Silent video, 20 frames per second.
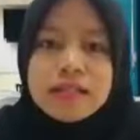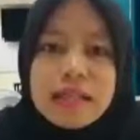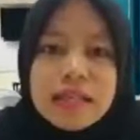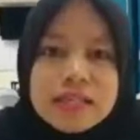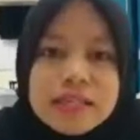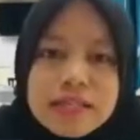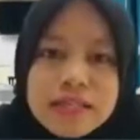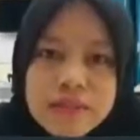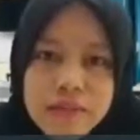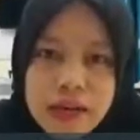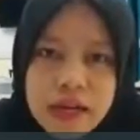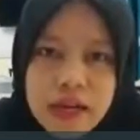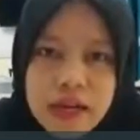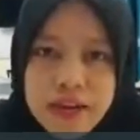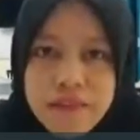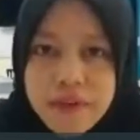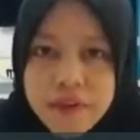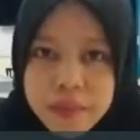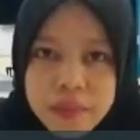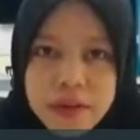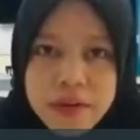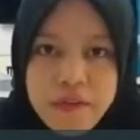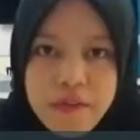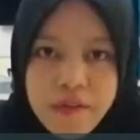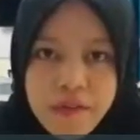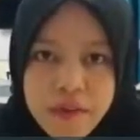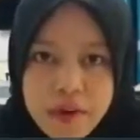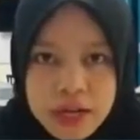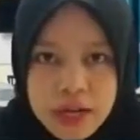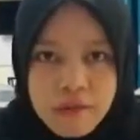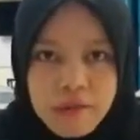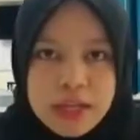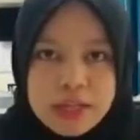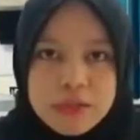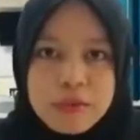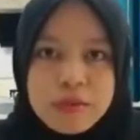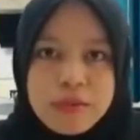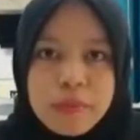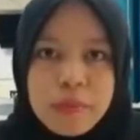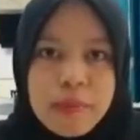just affordable for now
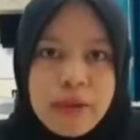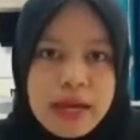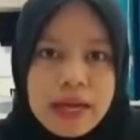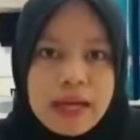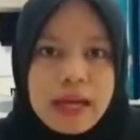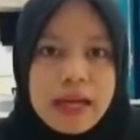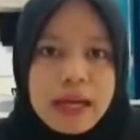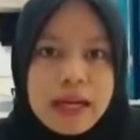to buy.